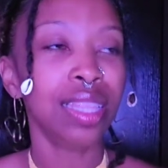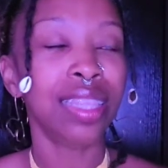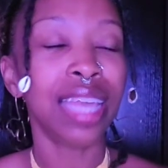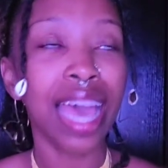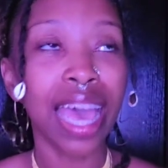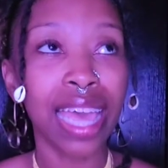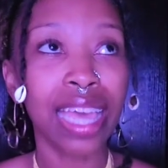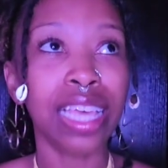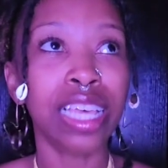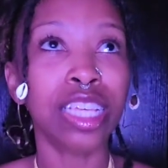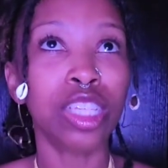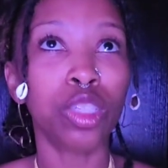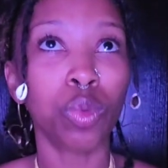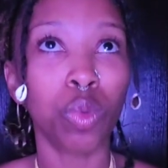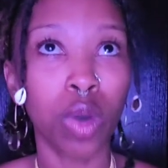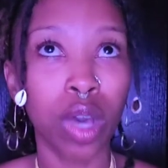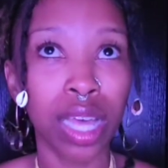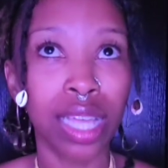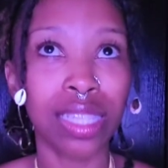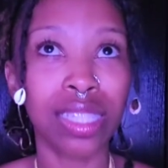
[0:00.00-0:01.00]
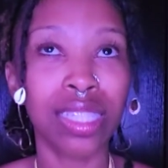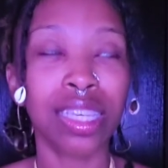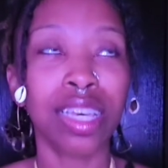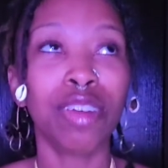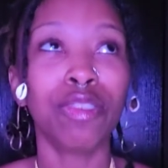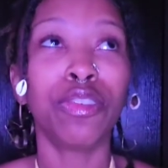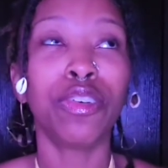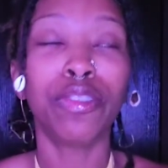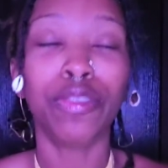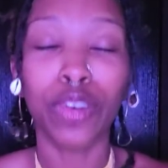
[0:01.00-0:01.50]
That is what
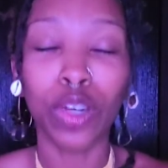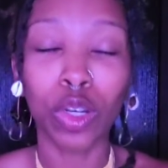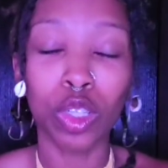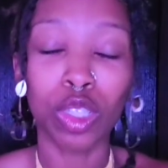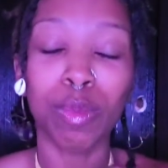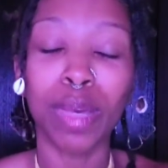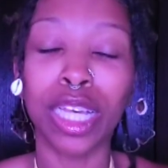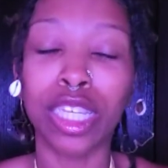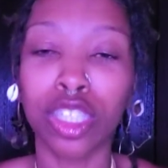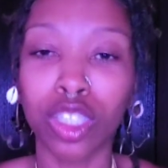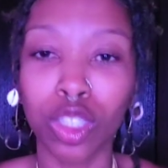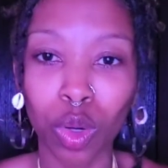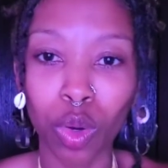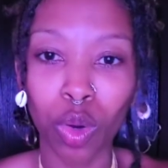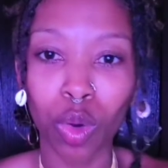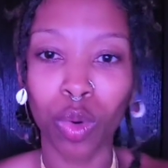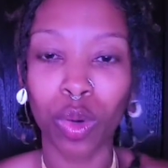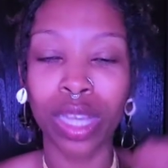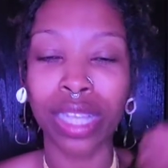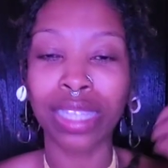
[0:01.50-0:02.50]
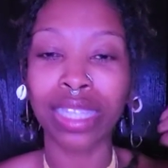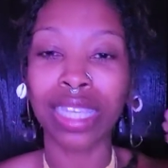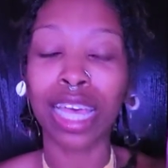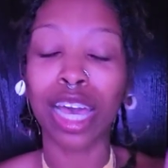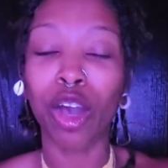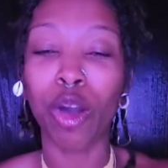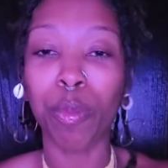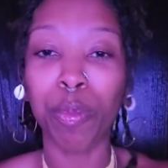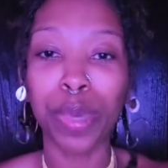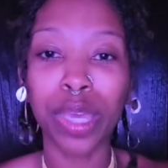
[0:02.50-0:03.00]
fulfills my soul, is
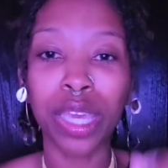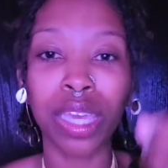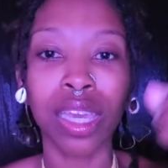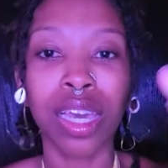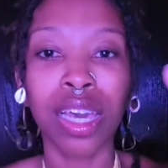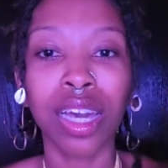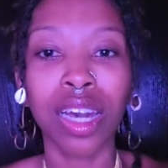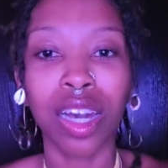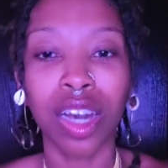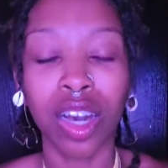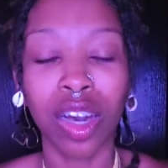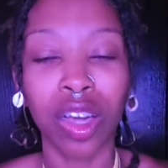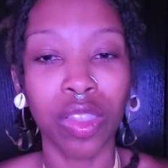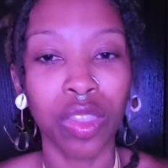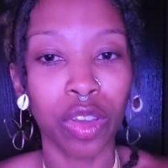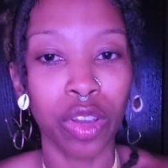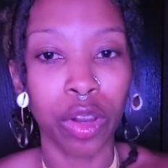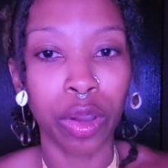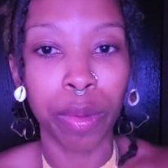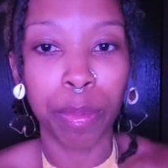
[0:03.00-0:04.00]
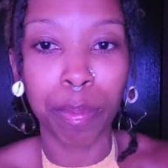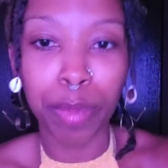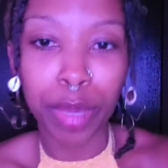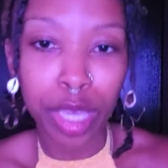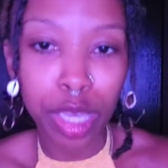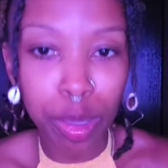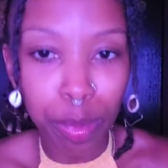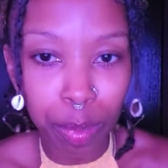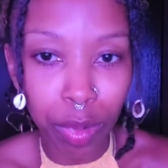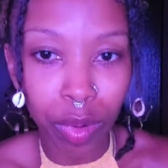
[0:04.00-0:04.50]
helping other
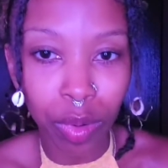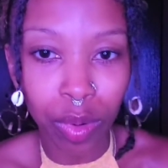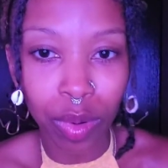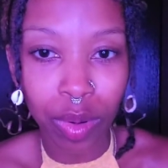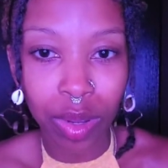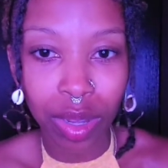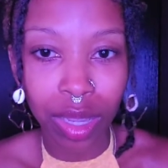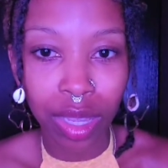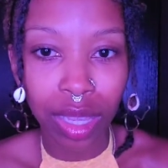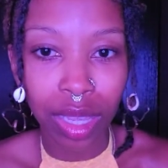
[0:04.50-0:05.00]
people.